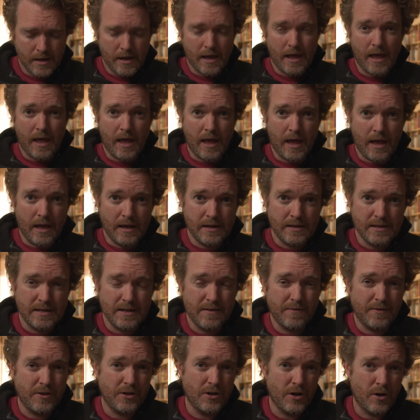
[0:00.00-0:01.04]
And
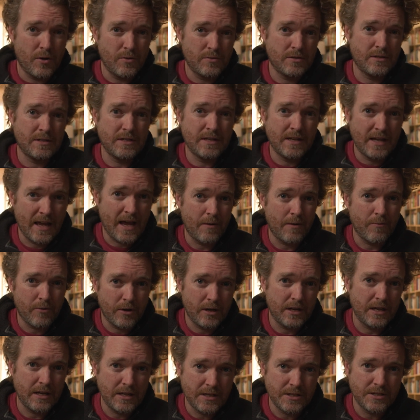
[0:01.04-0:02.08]
if you don't
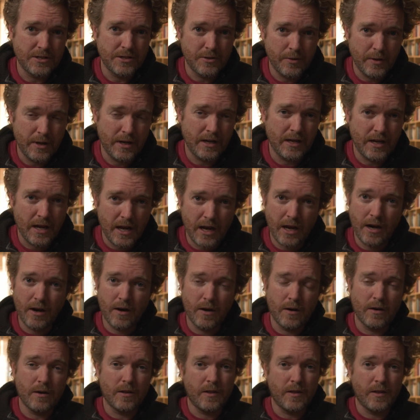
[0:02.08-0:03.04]
what he's doing here,